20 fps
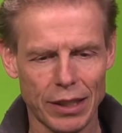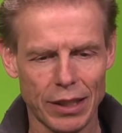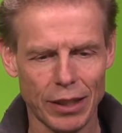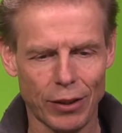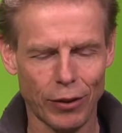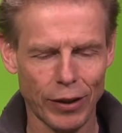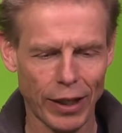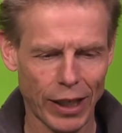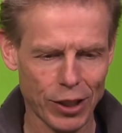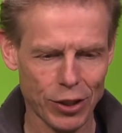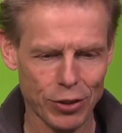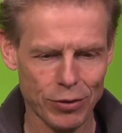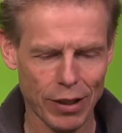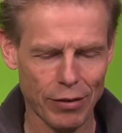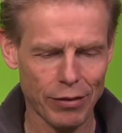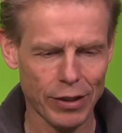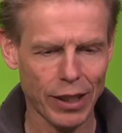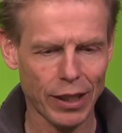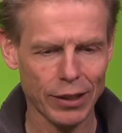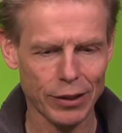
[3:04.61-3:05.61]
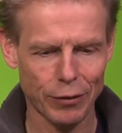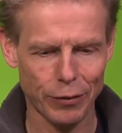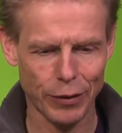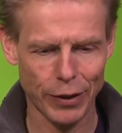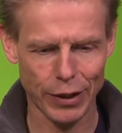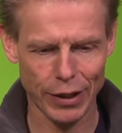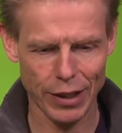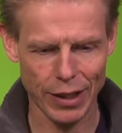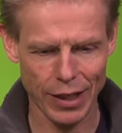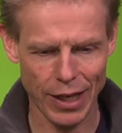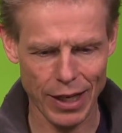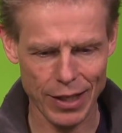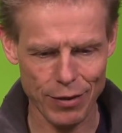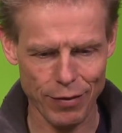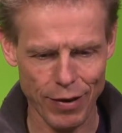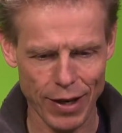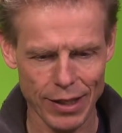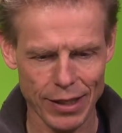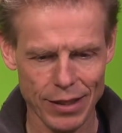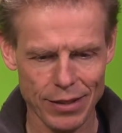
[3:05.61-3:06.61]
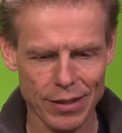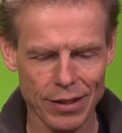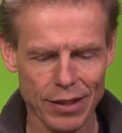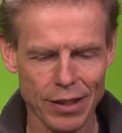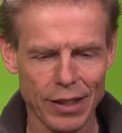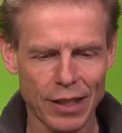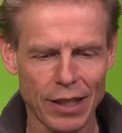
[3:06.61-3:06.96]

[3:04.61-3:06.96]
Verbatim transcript: a connection to every other word and that's why this